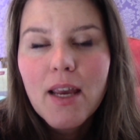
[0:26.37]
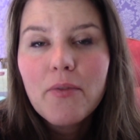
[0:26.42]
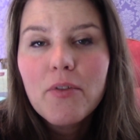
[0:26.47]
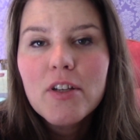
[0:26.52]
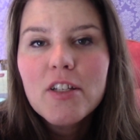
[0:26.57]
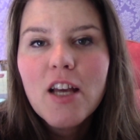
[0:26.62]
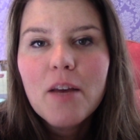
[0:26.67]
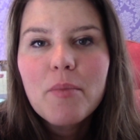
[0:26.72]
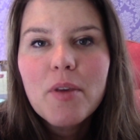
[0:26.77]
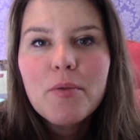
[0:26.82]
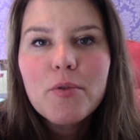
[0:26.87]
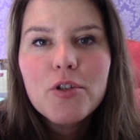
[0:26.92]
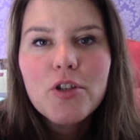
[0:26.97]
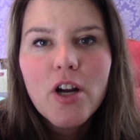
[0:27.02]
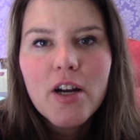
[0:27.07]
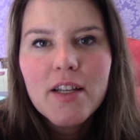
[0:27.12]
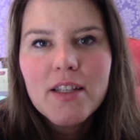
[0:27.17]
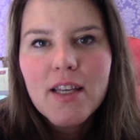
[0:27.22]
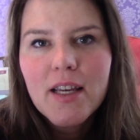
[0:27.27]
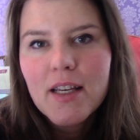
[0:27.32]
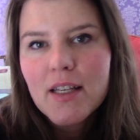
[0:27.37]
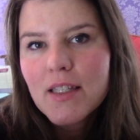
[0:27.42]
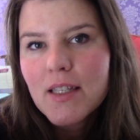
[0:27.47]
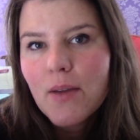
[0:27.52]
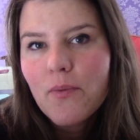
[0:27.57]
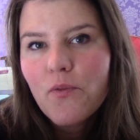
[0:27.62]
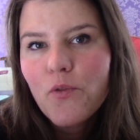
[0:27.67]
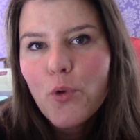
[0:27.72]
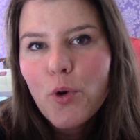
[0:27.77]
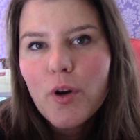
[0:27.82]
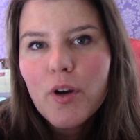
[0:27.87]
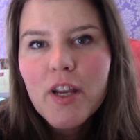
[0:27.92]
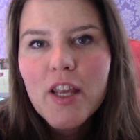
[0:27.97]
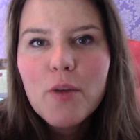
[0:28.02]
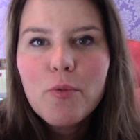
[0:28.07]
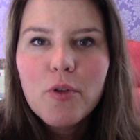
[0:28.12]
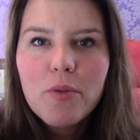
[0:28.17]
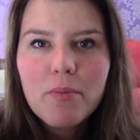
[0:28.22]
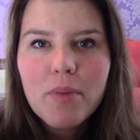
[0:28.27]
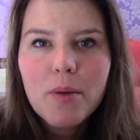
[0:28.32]
Every time he would try to take a step forward, he
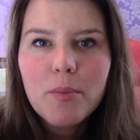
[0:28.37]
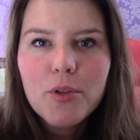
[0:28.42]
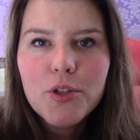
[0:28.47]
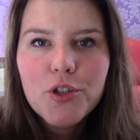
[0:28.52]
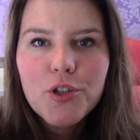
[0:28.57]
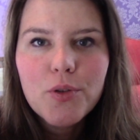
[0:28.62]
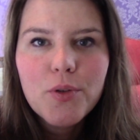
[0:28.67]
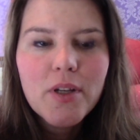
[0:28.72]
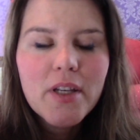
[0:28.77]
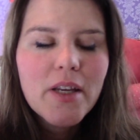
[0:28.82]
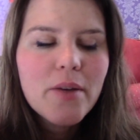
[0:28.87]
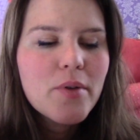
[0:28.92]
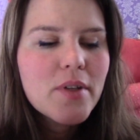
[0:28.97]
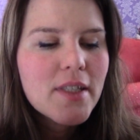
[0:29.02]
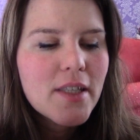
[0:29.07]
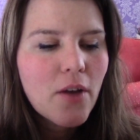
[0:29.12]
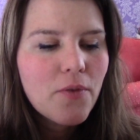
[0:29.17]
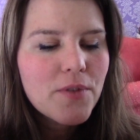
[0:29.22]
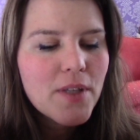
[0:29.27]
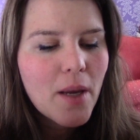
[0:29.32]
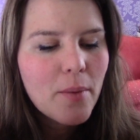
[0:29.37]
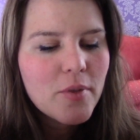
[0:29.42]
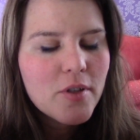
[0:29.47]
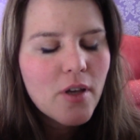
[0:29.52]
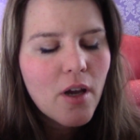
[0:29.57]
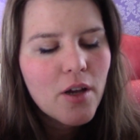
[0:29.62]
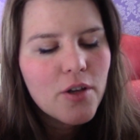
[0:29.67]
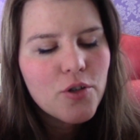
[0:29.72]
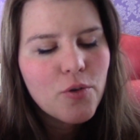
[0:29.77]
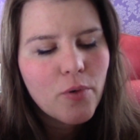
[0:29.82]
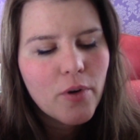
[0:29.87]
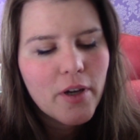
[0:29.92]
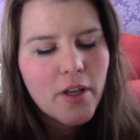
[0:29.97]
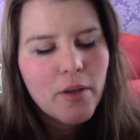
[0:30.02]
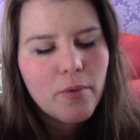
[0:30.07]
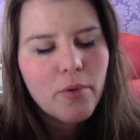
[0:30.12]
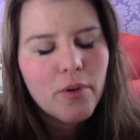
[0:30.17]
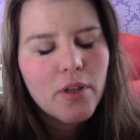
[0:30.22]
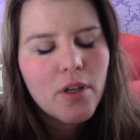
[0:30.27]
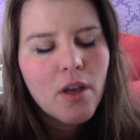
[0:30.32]
wouldn't be able to do it. He would self-sabotage, or
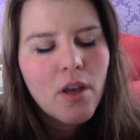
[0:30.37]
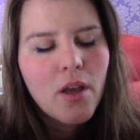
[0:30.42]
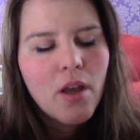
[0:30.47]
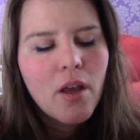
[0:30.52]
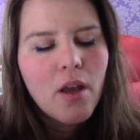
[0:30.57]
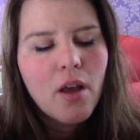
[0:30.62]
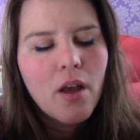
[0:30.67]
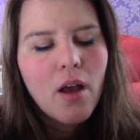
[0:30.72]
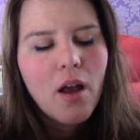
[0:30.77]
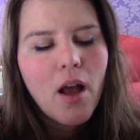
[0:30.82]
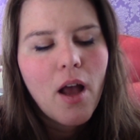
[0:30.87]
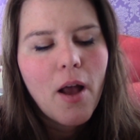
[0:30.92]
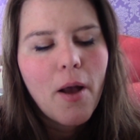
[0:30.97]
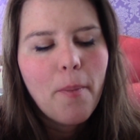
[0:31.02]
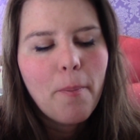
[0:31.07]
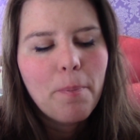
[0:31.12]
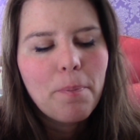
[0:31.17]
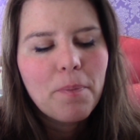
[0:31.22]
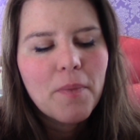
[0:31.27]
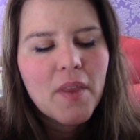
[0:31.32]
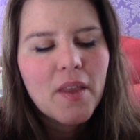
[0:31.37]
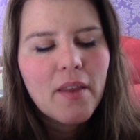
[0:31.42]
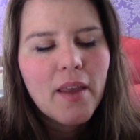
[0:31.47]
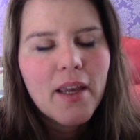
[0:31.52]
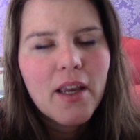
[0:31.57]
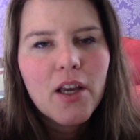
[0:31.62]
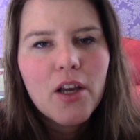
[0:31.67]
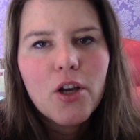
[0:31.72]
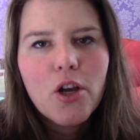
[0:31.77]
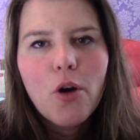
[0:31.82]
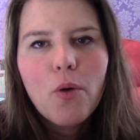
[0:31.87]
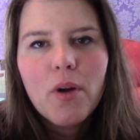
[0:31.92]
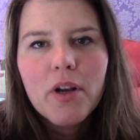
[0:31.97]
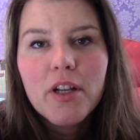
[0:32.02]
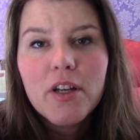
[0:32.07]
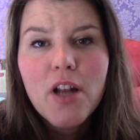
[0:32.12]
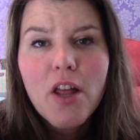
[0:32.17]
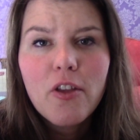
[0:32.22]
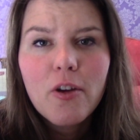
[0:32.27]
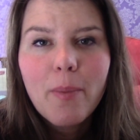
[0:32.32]
he would go on
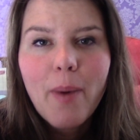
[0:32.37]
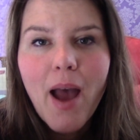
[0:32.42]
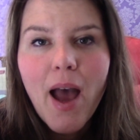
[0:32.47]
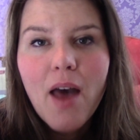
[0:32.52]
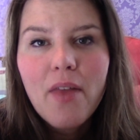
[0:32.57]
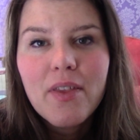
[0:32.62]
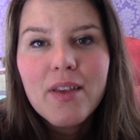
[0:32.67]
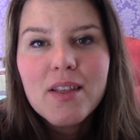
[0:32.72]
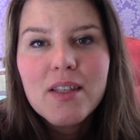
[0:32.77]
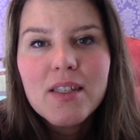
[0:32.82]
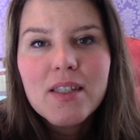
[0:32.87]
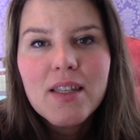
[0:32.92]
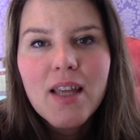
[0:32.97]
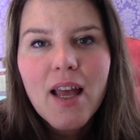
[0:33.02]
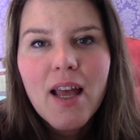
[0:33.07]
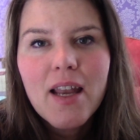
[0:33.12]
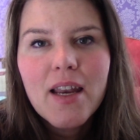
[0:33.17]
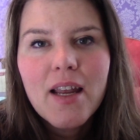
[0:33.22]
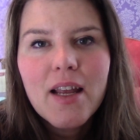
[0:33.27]
another path instead.